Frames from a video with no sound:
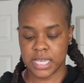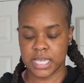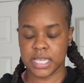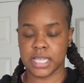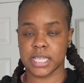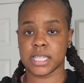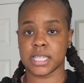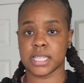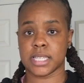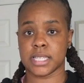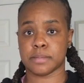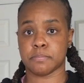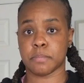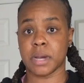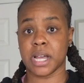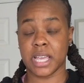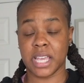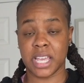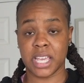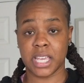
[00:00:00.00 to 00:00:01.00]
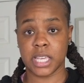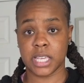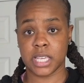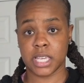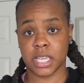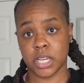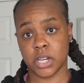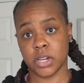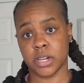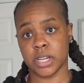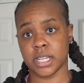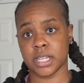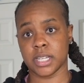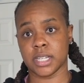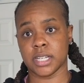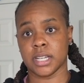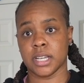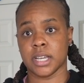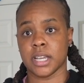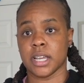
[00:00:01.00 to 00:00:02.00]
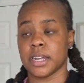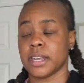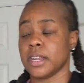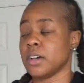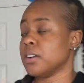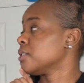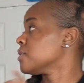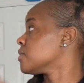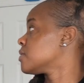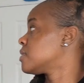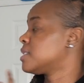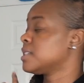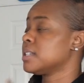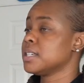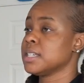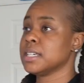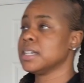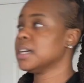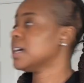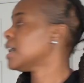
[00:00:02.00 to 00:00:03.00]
is my hang area. Now you'll see